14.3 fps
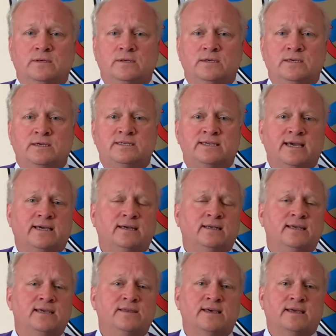
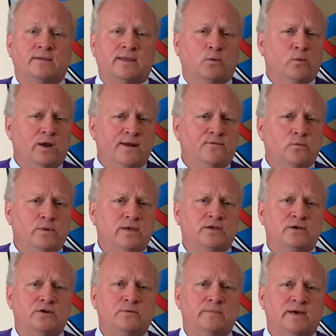Secondly, that whatever we
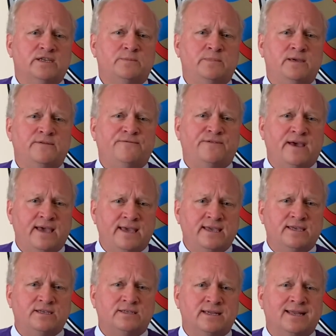do must be
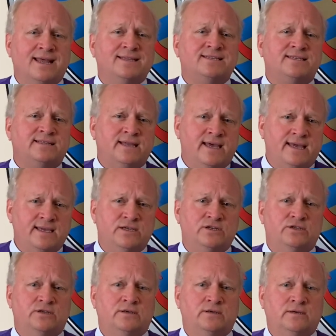phased and
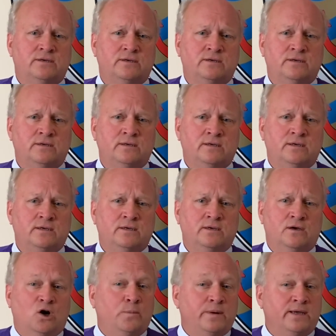staged.
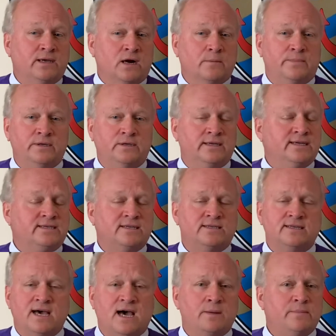Opening our buildings does
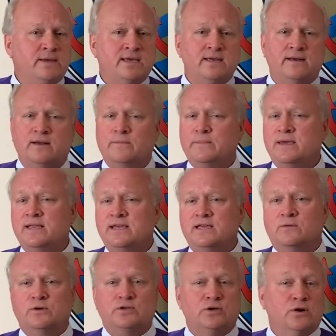not mean an immediate
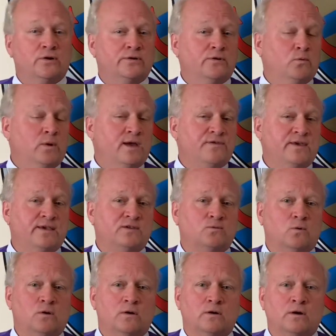return to the way things
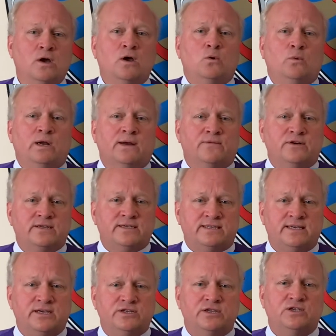were. Whatever
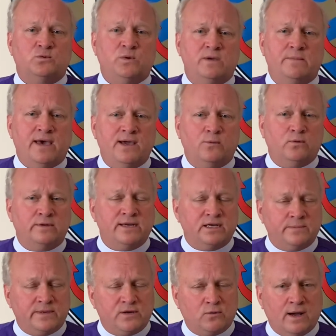decisions we make will need to
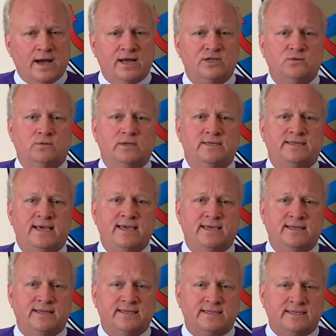be gradual and taken
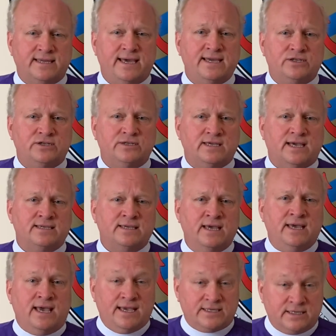in stages
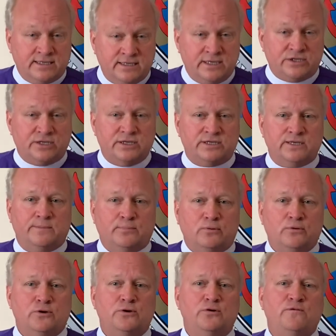as conditions
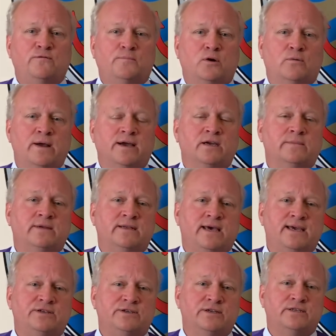improve per
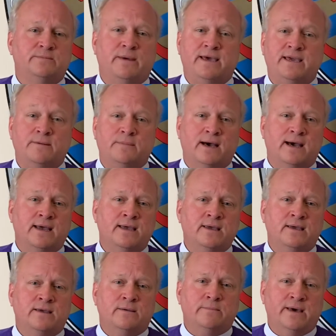recommendations made by
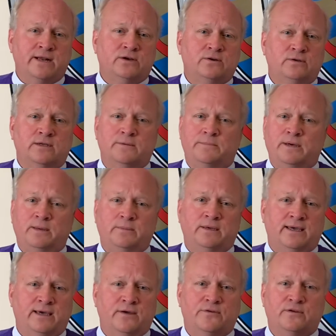medical and public
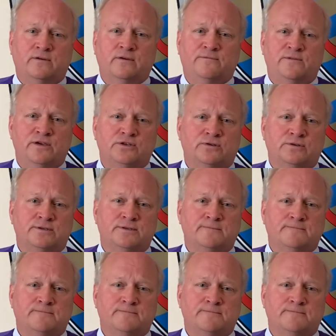health officials.